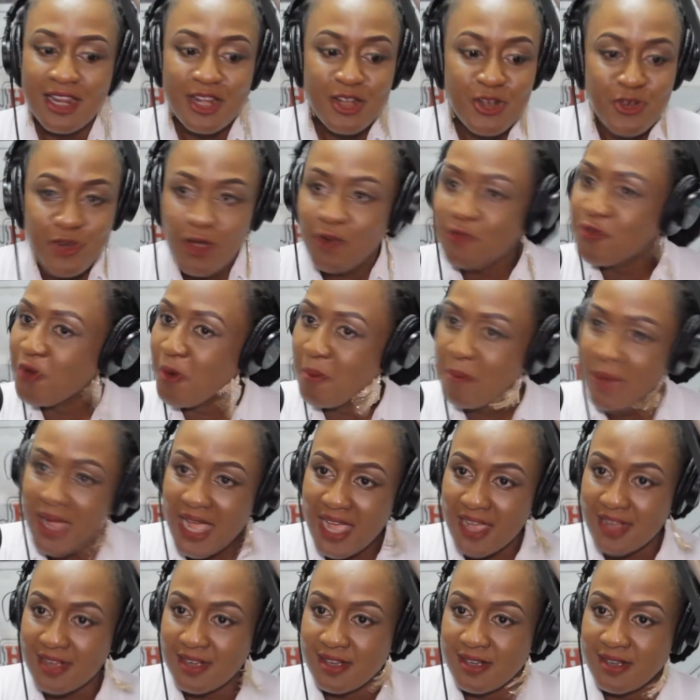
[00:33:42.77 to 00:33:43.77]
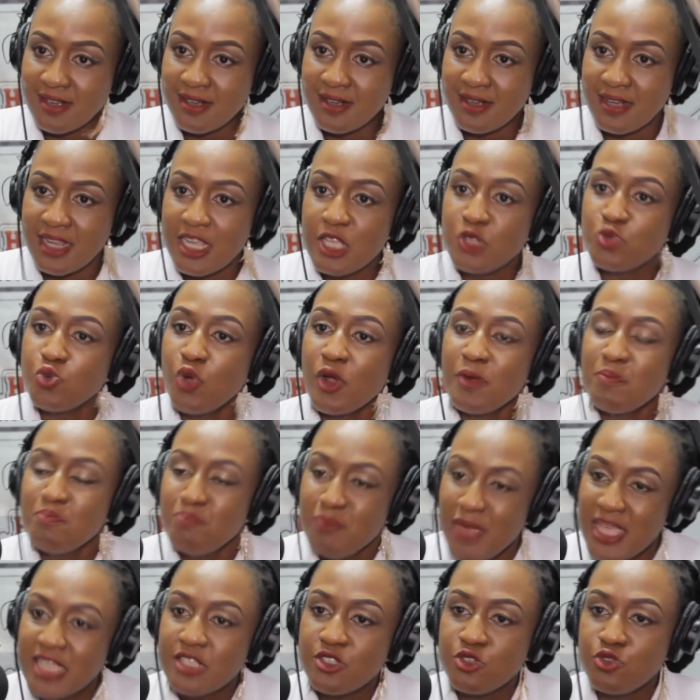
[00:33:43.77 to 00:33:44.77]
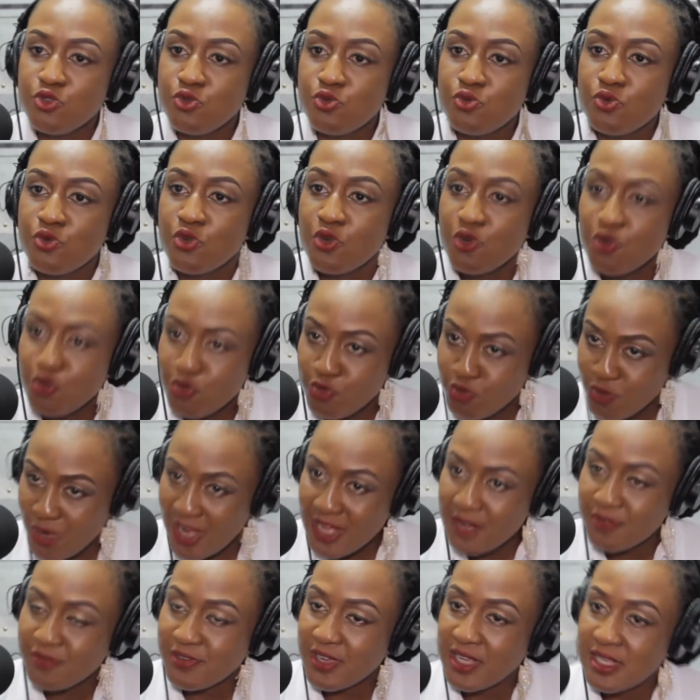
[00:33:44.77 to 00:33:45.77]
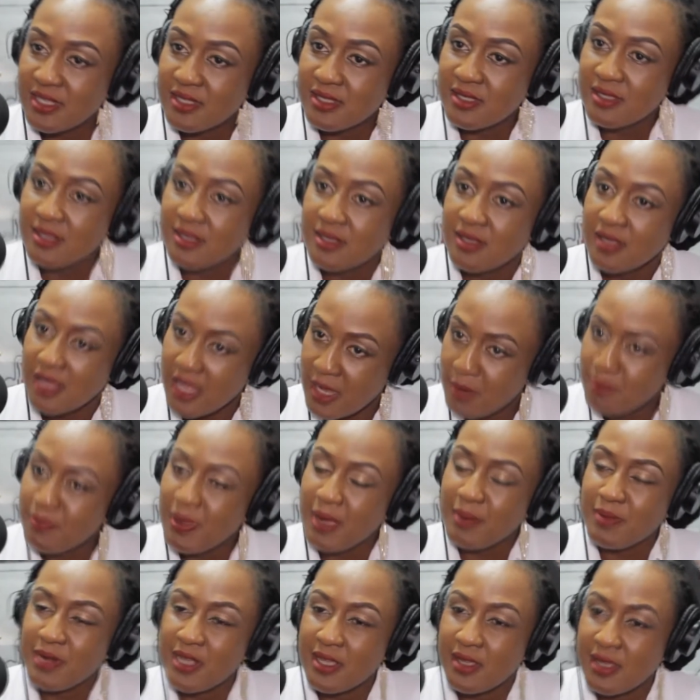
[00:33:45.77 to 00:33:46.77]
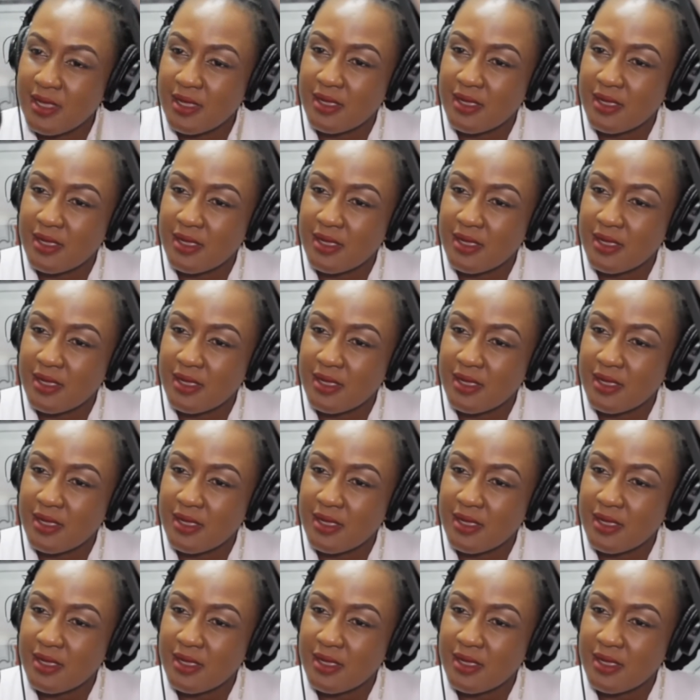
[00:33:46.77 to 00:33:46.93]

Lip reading: not for man, is what makes you relevant in public.